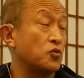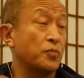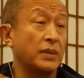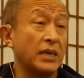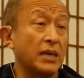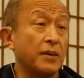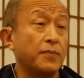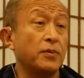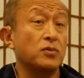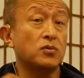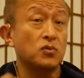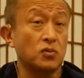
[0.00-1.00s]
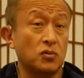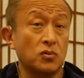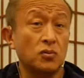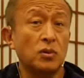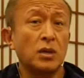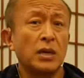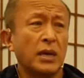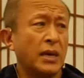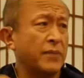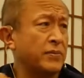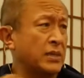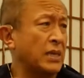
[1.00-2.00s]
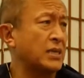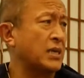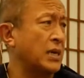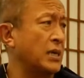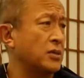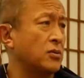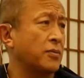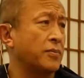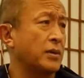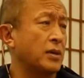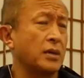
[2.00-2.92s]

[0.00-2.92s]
to be able to have that kind of